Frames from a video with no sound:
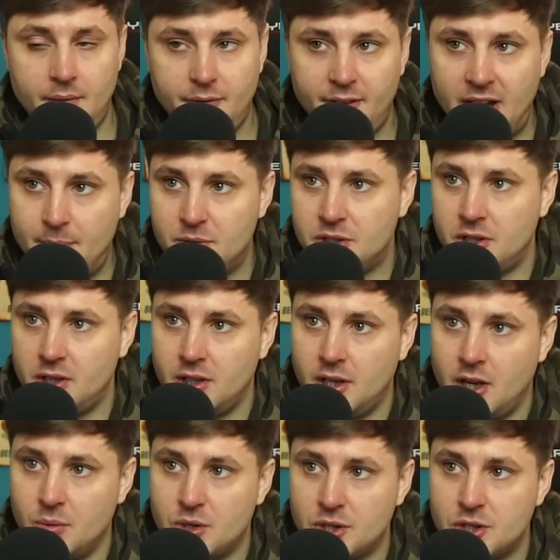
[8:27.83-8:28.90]
for them to, you
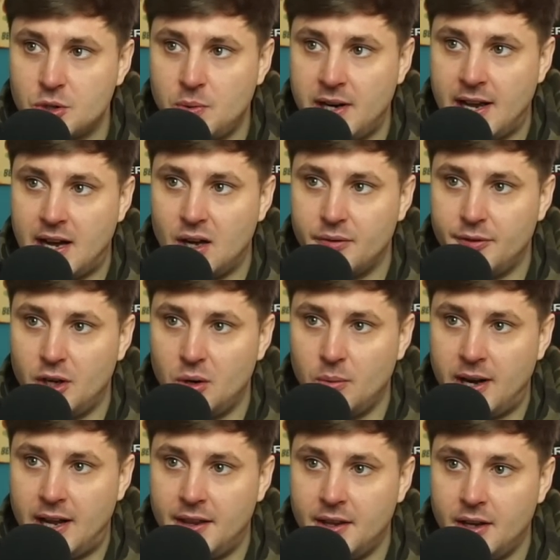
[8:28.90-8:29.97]
know, just tweet out of
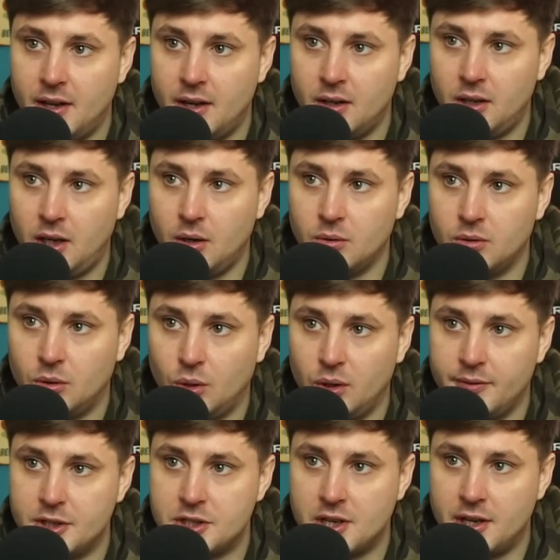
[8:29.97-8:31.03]
nowhere that, oh, all
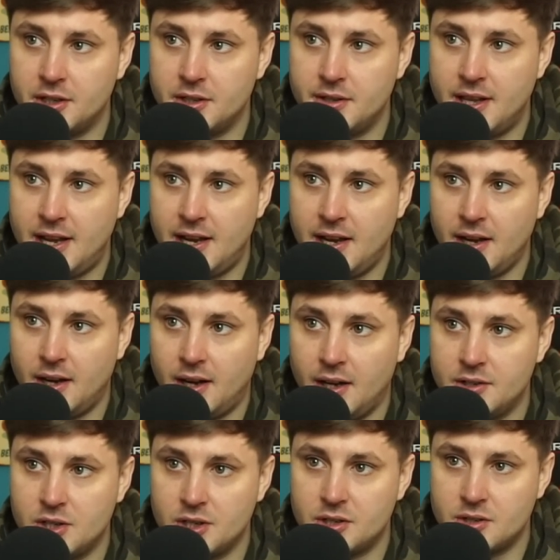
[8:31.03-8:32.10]
of a sudden they
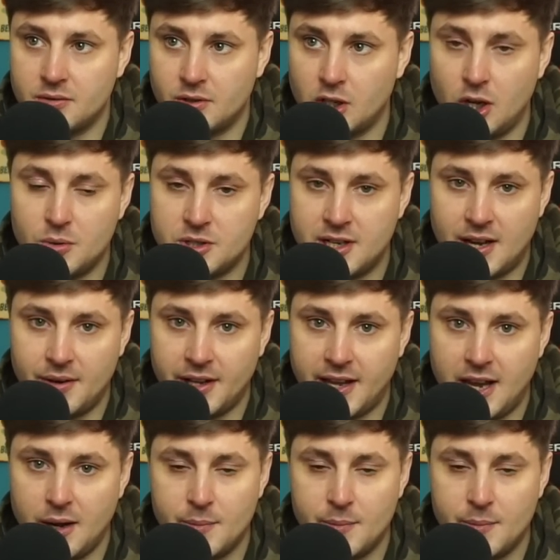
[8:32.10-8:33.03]
are just closing down the game